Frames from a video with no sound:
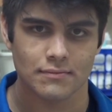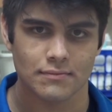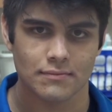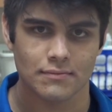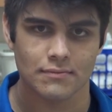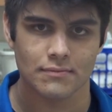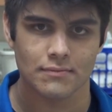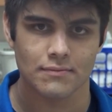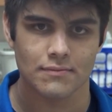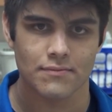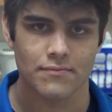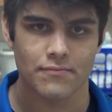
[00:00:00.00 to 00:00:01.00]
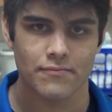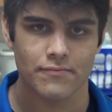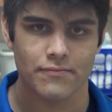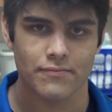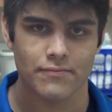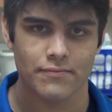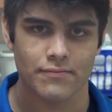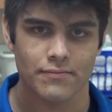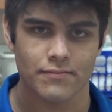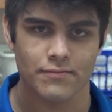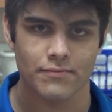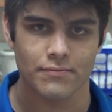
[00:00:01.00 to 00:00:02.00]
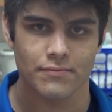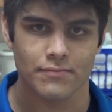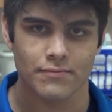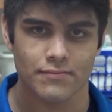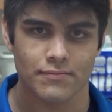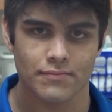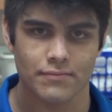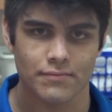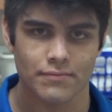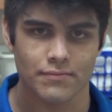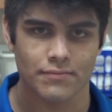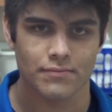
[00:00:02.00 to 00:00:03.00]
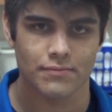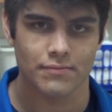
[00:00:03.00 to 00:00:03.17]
(not speaking)